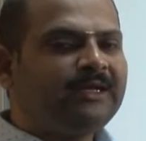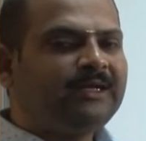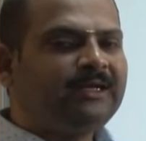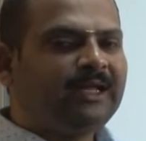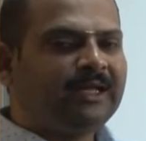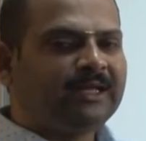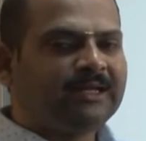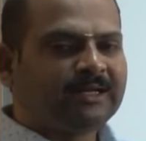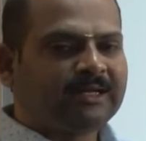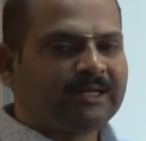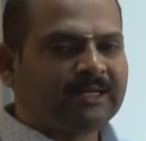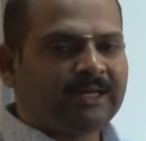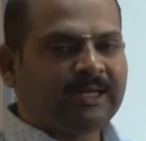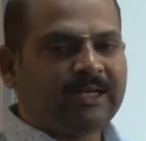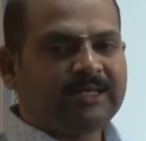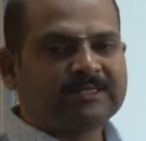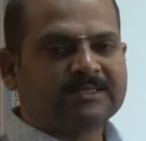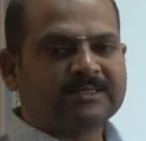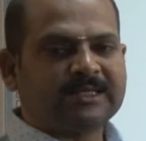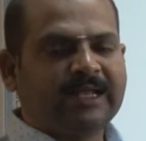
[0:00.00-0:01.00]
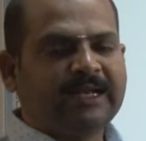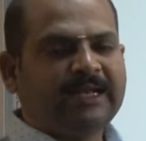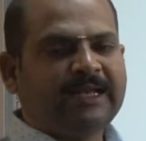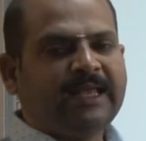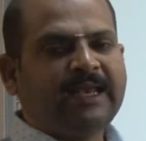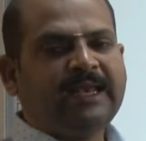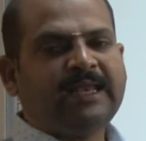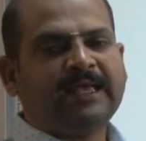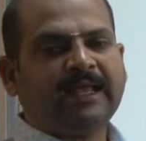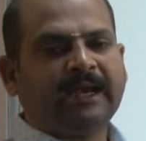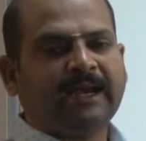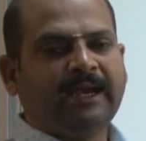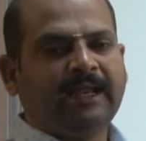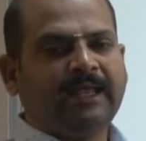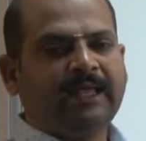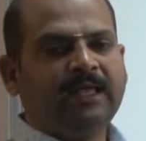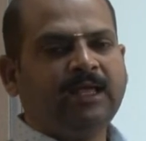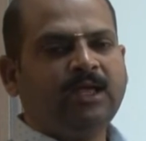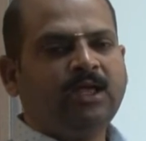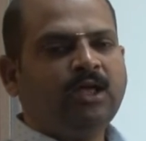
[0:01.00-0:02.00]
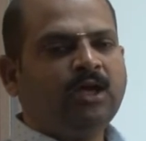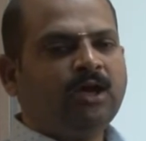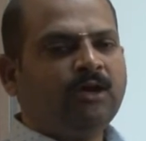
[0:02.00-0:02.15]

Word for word: decrease linearly